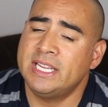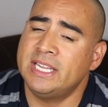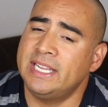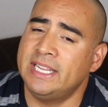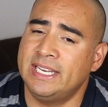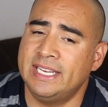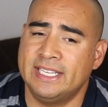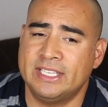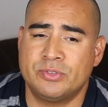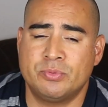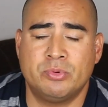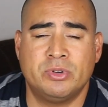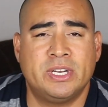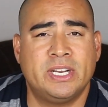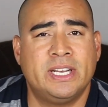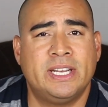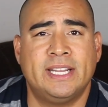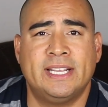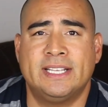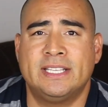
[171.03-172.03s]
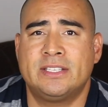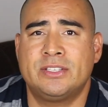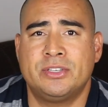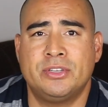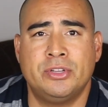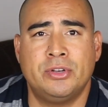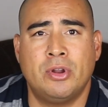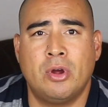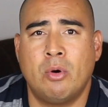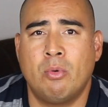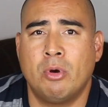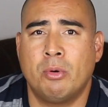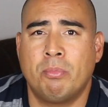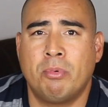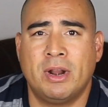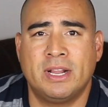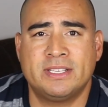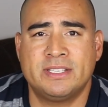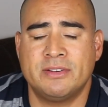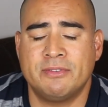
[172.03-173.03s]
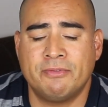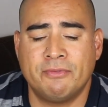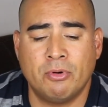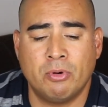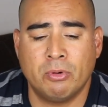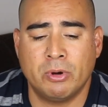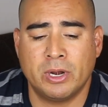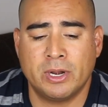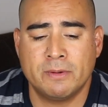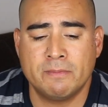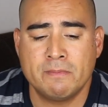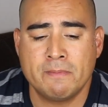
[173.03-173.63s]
It is what it is. We're pressing forward.